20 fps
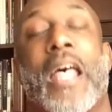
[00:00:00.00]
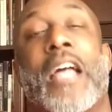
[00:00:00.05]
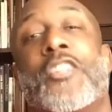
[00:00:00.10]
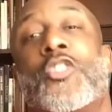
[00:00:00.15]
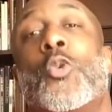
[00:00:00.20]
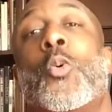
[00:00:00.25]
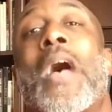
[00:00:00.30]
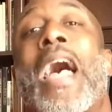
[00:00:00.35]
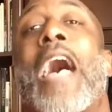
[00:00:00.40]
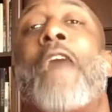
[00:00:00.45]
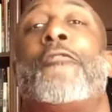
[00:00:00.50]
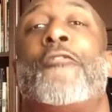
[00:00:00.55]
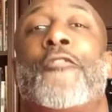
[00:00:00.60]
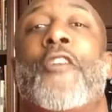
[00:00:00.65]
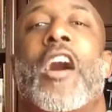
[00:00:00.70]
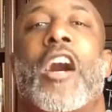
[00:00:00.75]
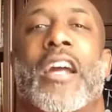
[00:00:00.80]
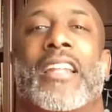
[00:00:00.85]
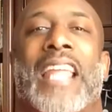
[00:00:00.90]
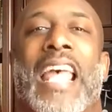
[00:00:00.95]
to have
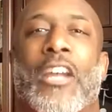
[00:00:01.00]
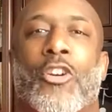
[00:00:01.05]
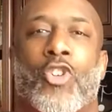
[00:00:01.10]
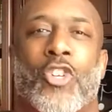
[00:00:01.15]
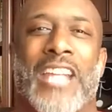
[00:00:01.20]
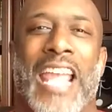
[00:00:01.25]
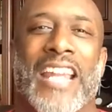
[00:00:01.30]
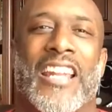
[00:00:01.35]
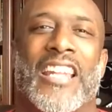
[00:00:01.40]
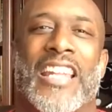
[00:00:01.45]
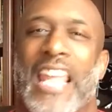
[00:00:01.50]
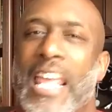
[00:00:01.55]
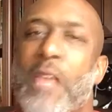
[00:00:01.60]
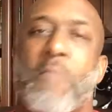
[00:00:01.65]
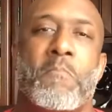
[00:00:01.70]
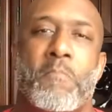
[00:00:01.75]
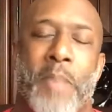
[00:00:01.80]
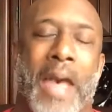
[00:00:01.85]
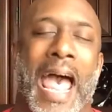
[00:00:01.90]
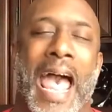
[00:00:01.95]
fun and create an
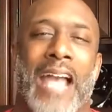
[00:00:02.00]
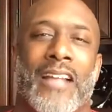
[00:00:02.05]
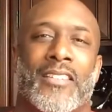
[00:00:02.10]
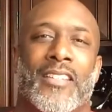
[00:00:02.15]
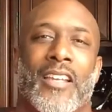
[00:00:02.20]
impact